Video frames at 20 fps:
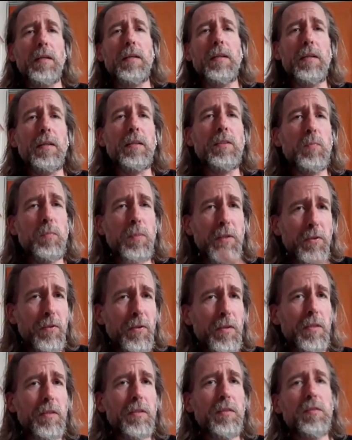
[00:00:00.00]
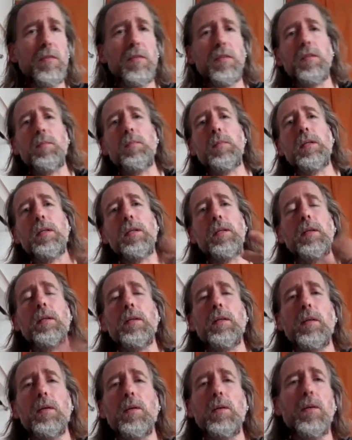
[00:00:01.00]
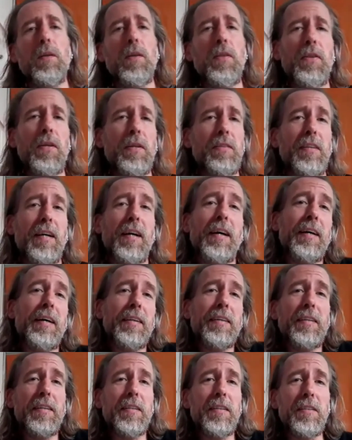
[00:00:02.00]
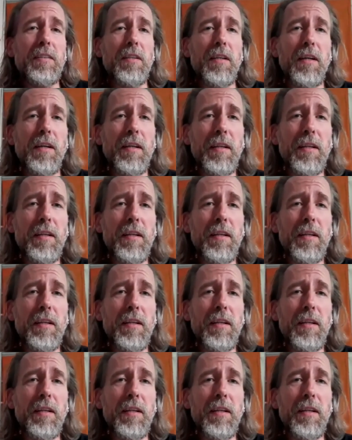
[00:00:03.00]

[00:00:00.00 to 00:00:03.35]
experience and all the things I can